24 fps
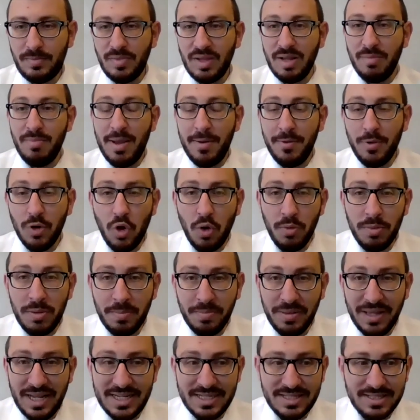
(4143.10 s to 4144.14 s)
May we all be
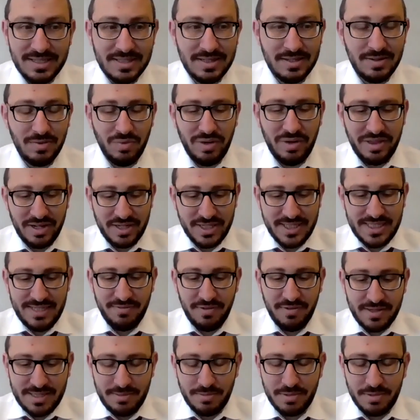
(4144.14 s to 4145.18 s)
blessed with a Ksiva
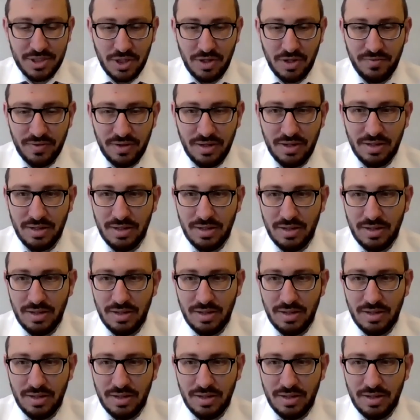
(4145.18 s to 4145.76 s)
Ksima Tova.